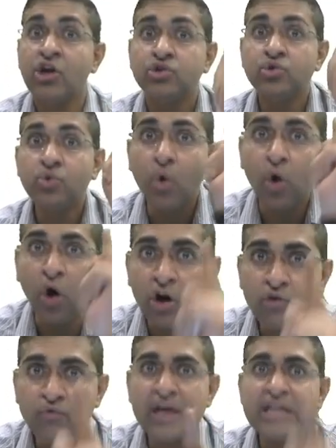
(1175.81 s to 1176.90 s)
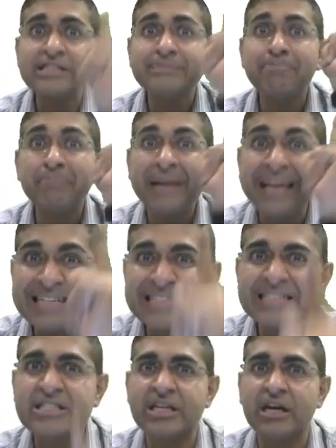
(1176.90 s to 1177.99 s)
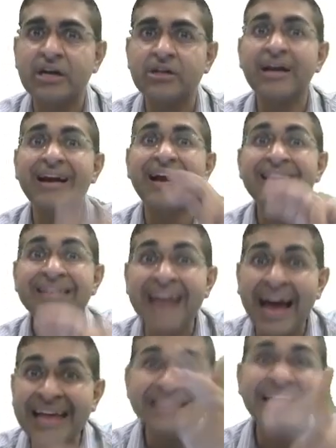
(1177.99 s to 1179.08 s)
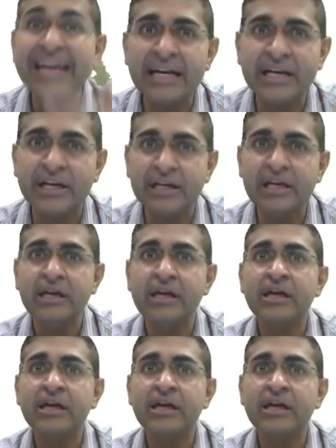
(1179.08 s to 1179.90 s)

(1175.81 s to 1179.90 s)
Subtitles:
you always place the cylinder 90 degree